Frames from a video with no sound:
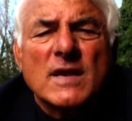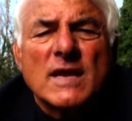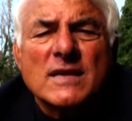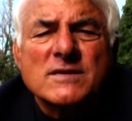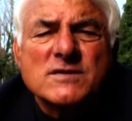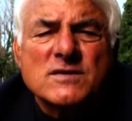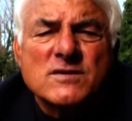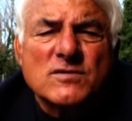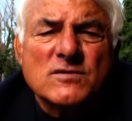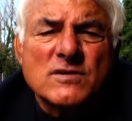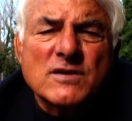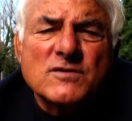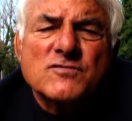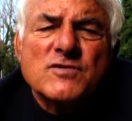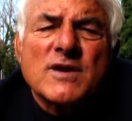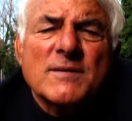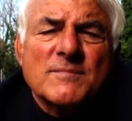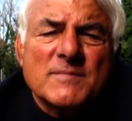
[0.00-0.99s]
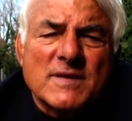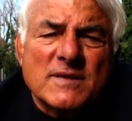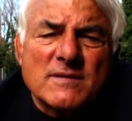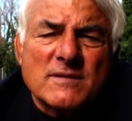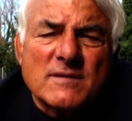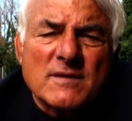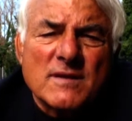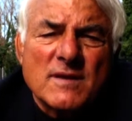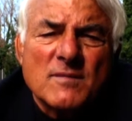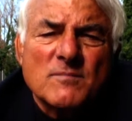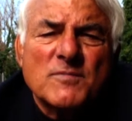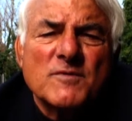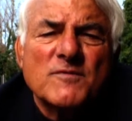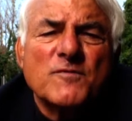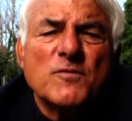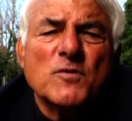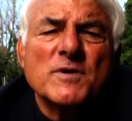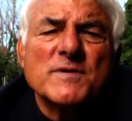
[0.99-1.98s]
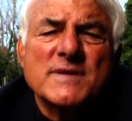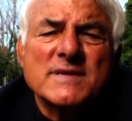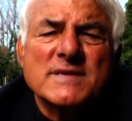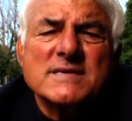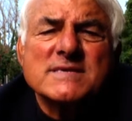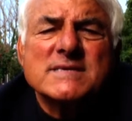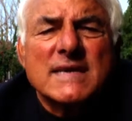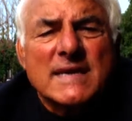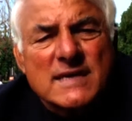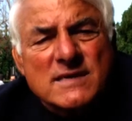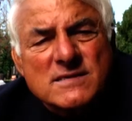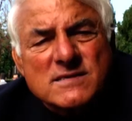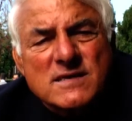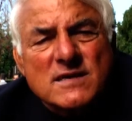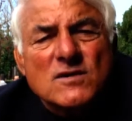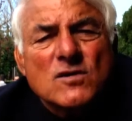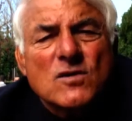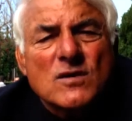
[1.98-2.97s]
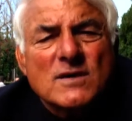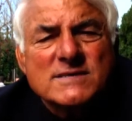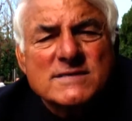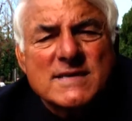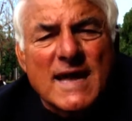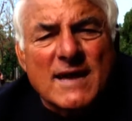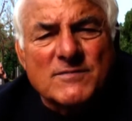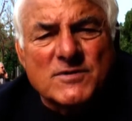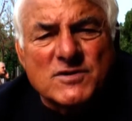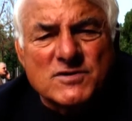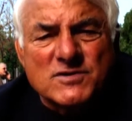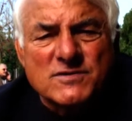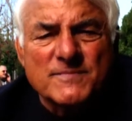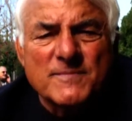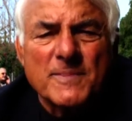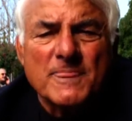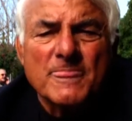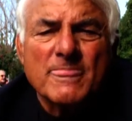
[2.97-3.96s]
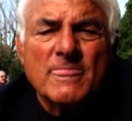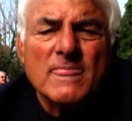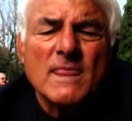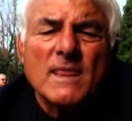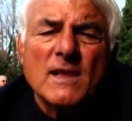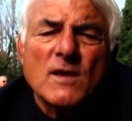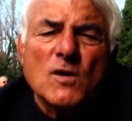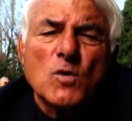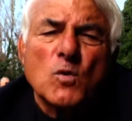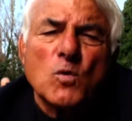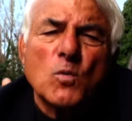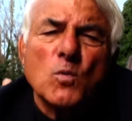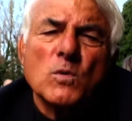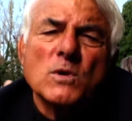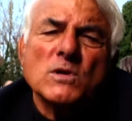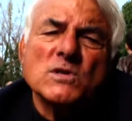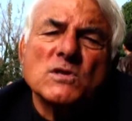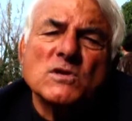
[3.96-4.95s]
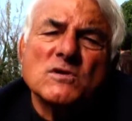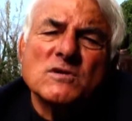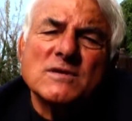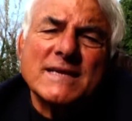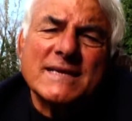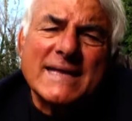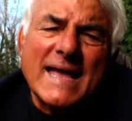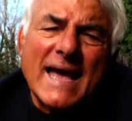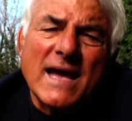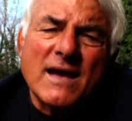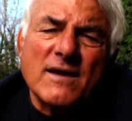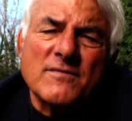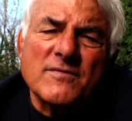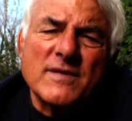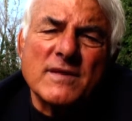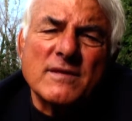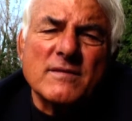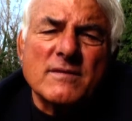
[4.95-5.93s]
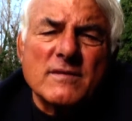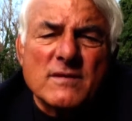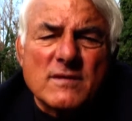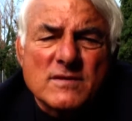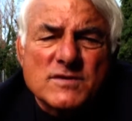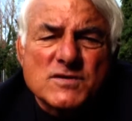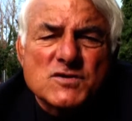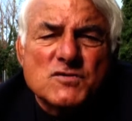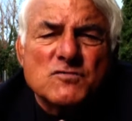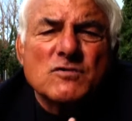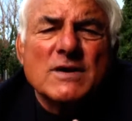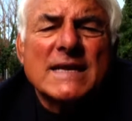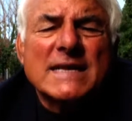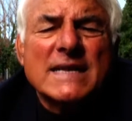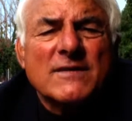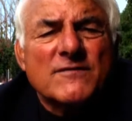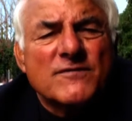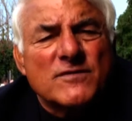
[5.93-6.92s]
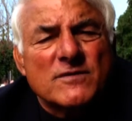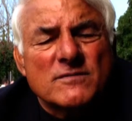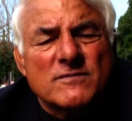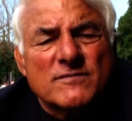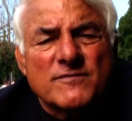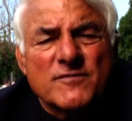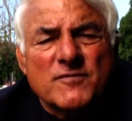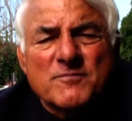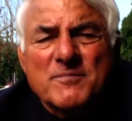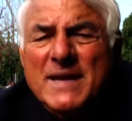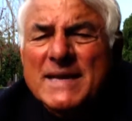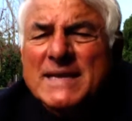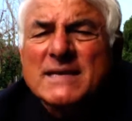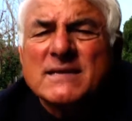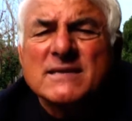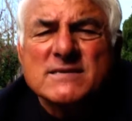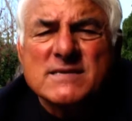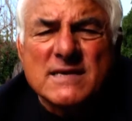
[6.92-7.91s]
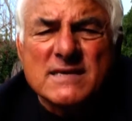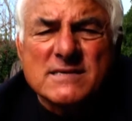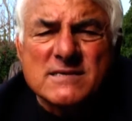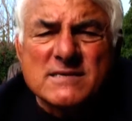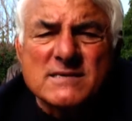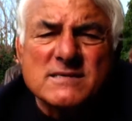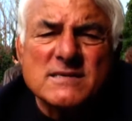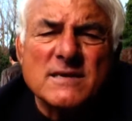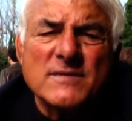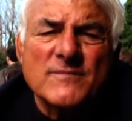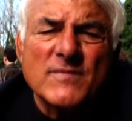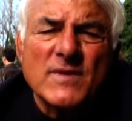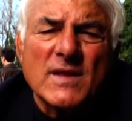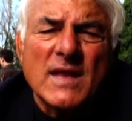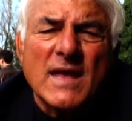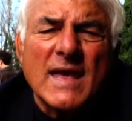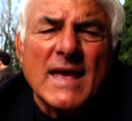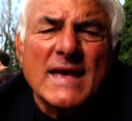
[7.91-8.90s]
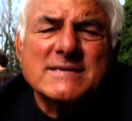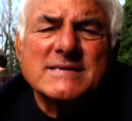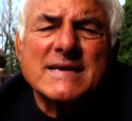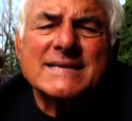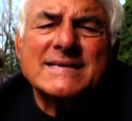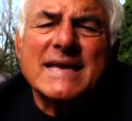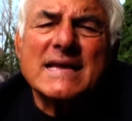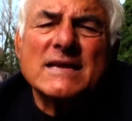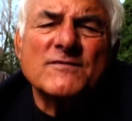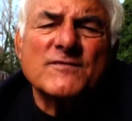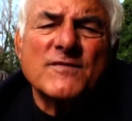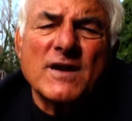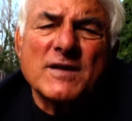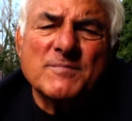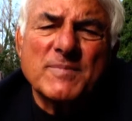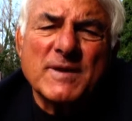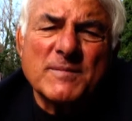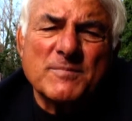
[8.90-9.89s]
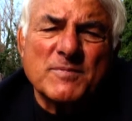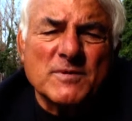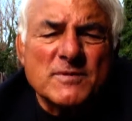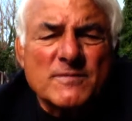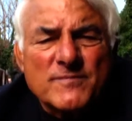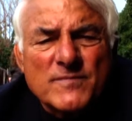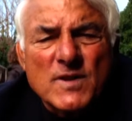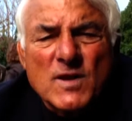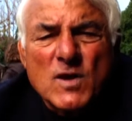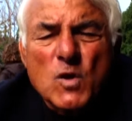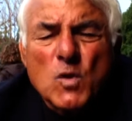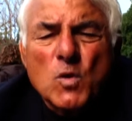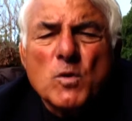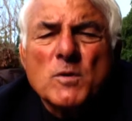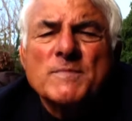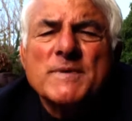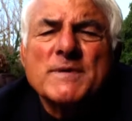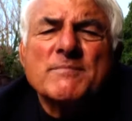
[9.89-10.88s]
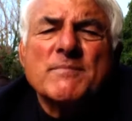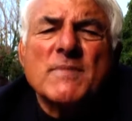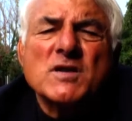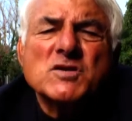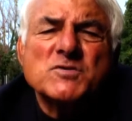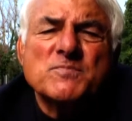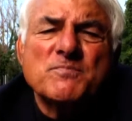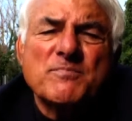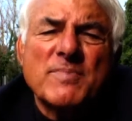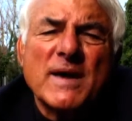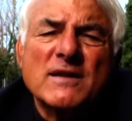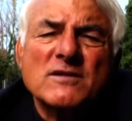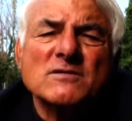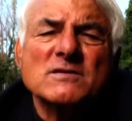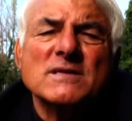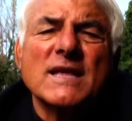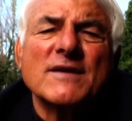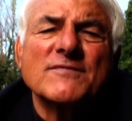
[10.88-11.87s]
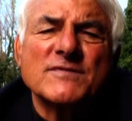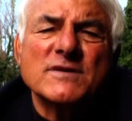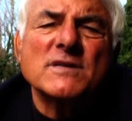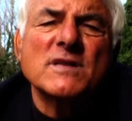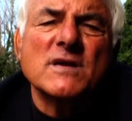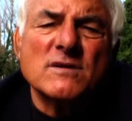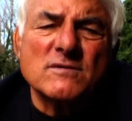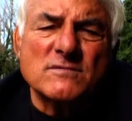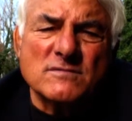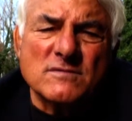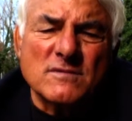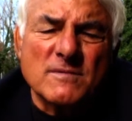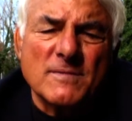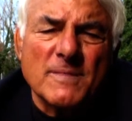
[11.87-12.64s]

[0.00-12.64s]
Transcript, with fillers: instituting treatment before the disease can cause damage. We're learning now that screening for many diseases has identified people who would be much better left alone.